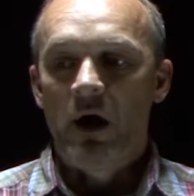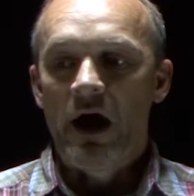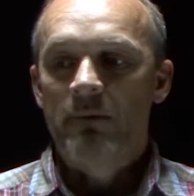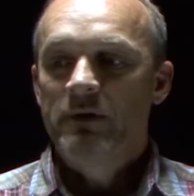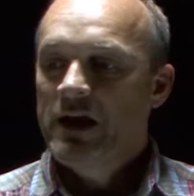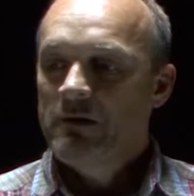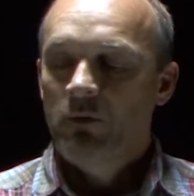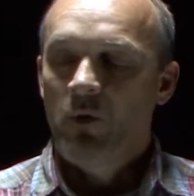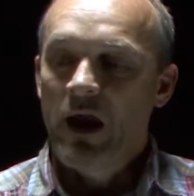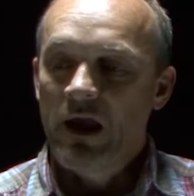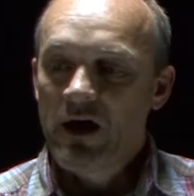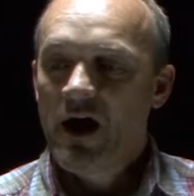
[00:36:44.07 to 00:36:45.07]
I began
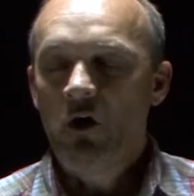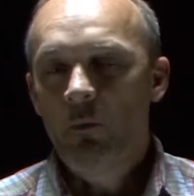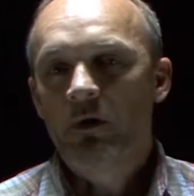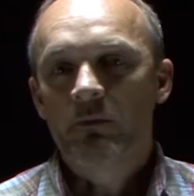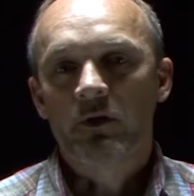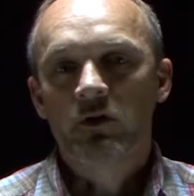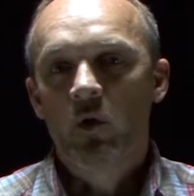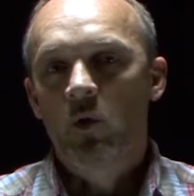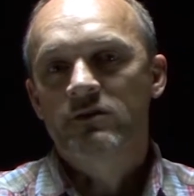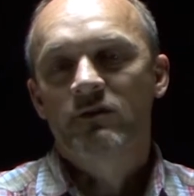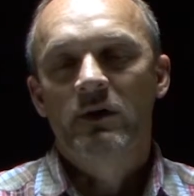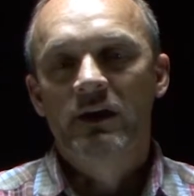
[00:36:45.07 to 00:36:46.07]
praying. God opened up a
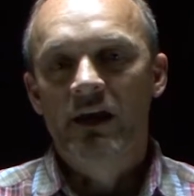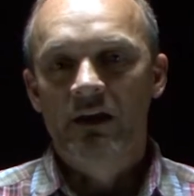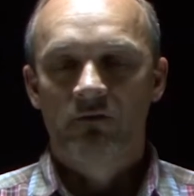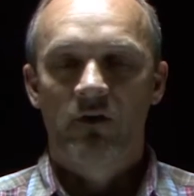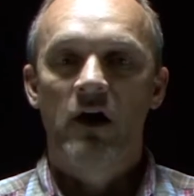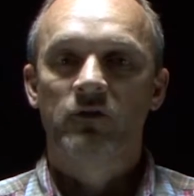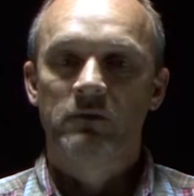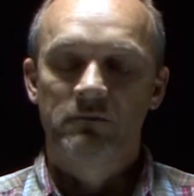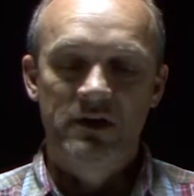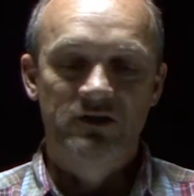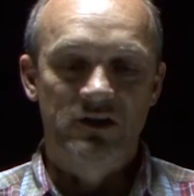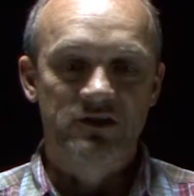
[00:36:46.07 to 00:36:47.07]
door so we can get involved in
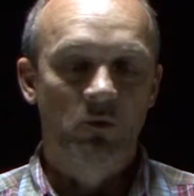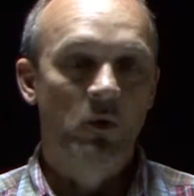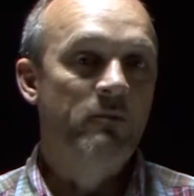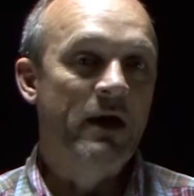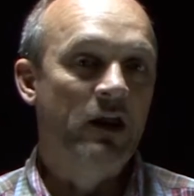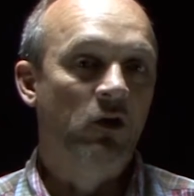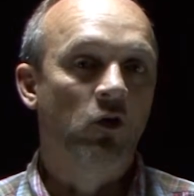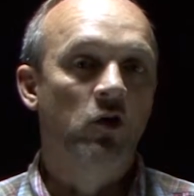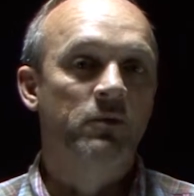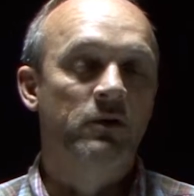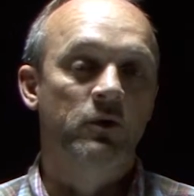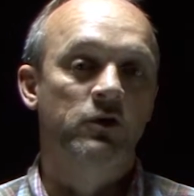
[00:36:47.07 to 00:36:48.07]
missions, and we met a
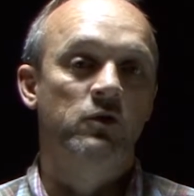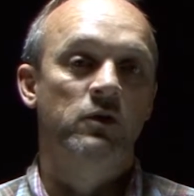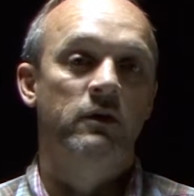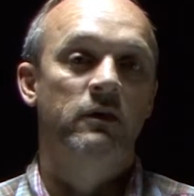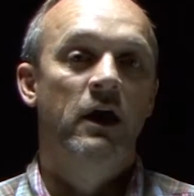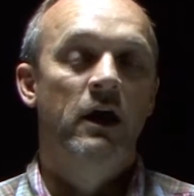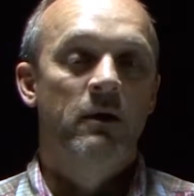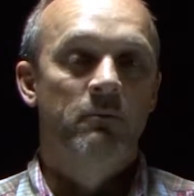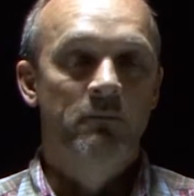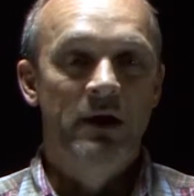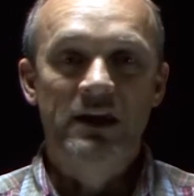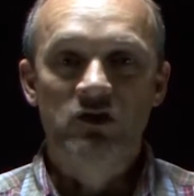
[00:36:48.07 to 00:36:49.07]
group that were doing
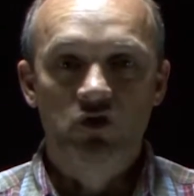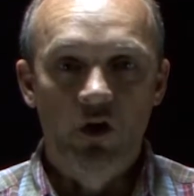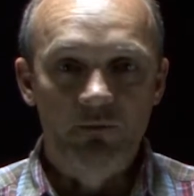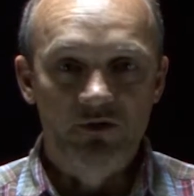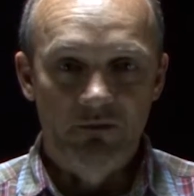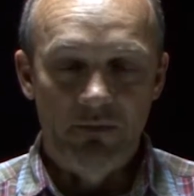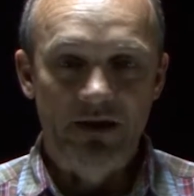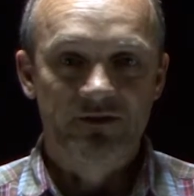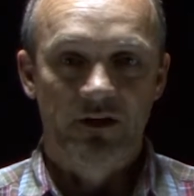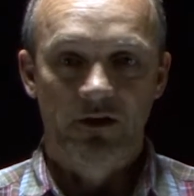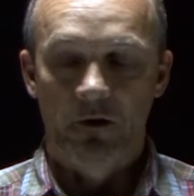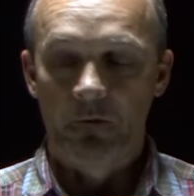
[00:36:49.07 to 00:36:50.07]
many trips to
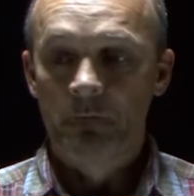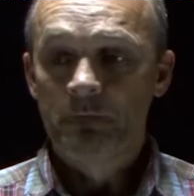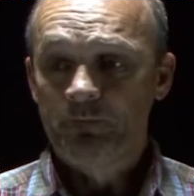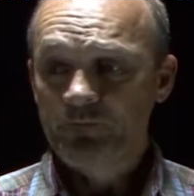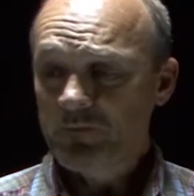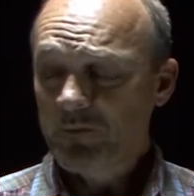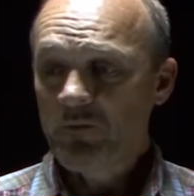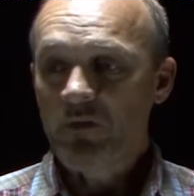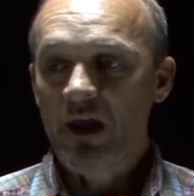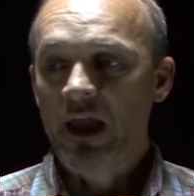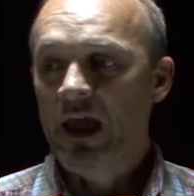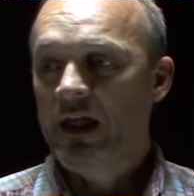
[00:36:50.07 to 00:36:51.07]
Mexico.
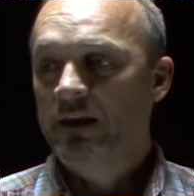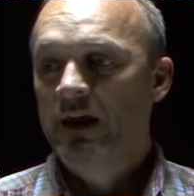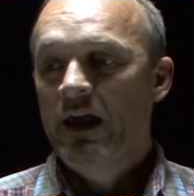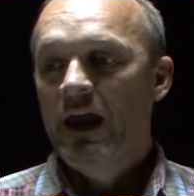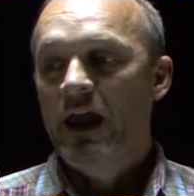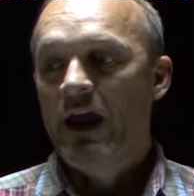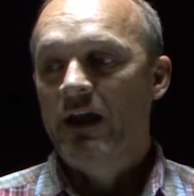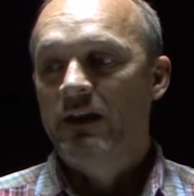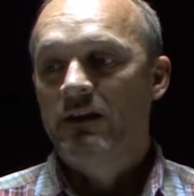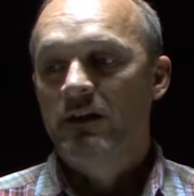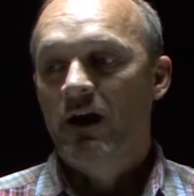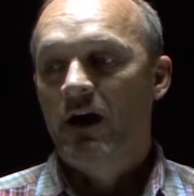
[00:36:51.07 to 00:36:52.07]
And
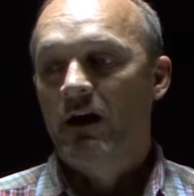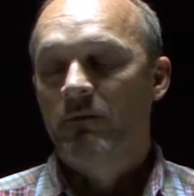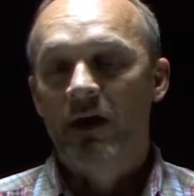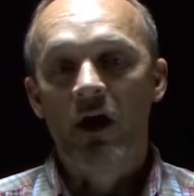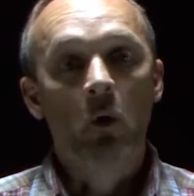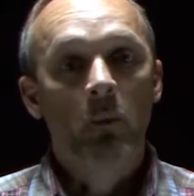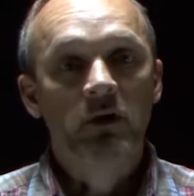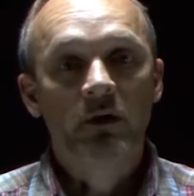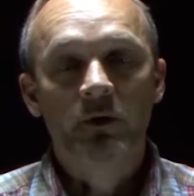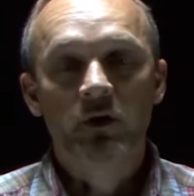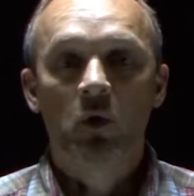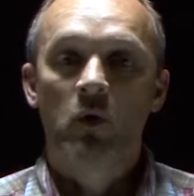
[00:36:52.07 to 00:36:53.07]
they opened
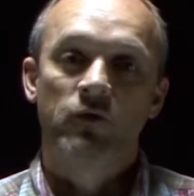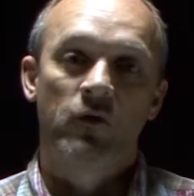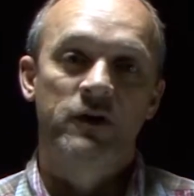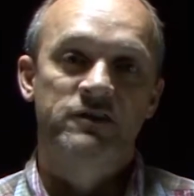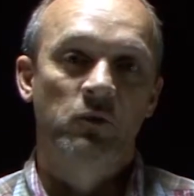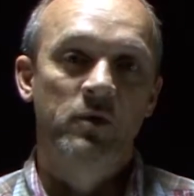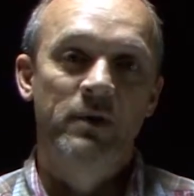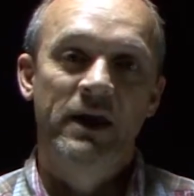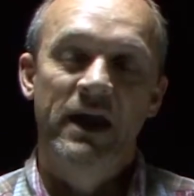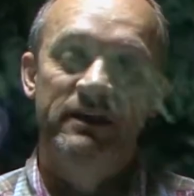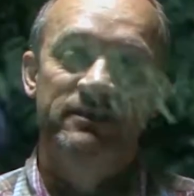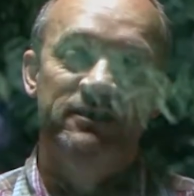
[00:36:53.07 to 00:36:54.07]
up a door for us, and we began